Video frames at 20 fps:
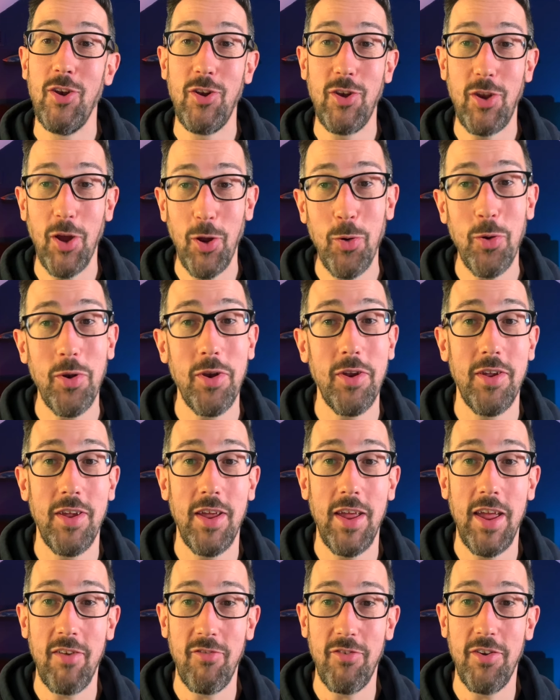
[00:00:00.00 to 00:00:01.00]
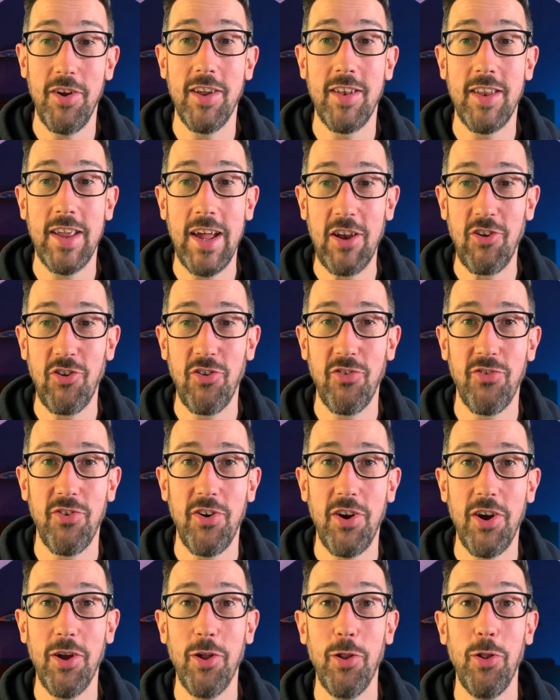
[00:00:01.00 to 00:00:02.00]
don't ever attach a
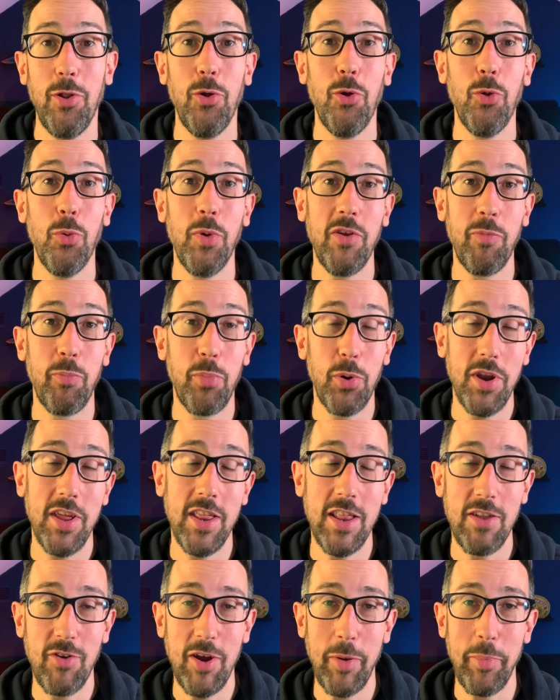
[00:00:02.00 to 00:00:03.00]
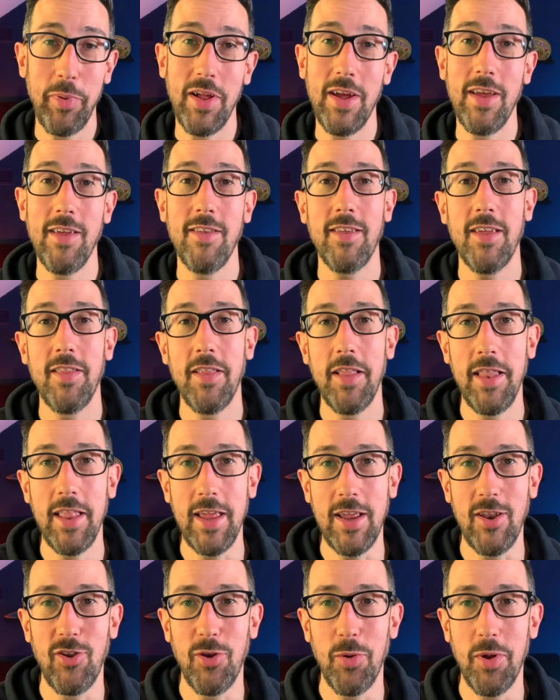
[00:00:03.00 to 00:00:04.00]
file, always put it in the right place and then
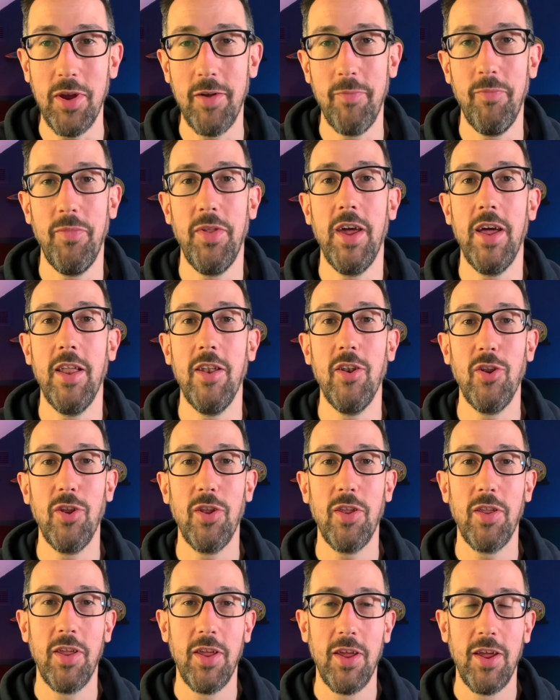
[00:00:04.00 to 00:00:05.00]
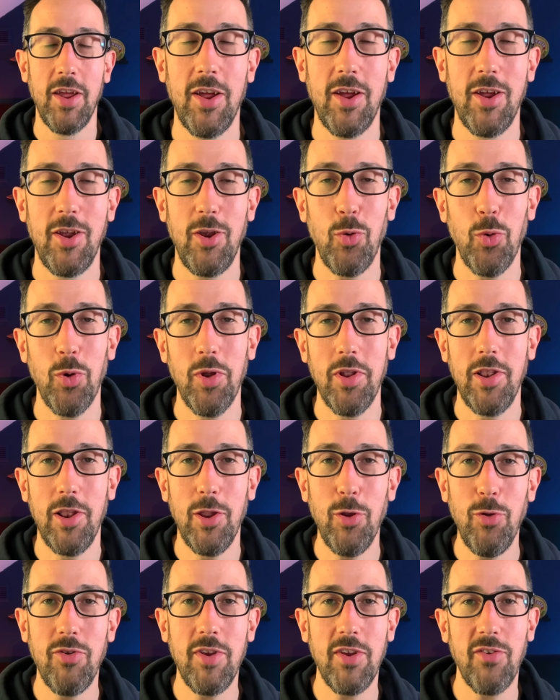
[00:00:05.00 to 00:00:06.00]
link to it and your
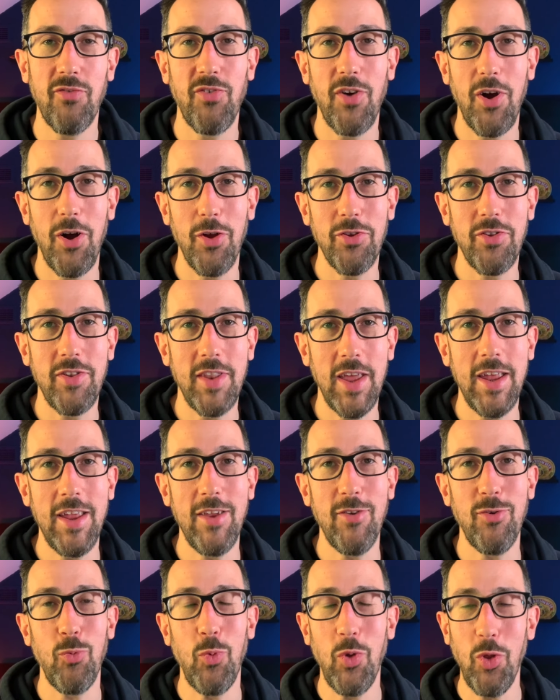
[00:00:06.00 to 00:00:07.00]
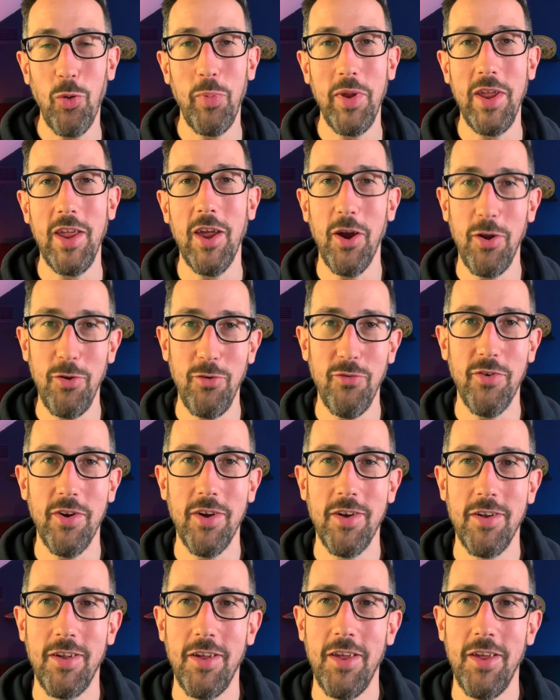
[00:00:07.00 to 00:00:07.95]
losing files days will be over.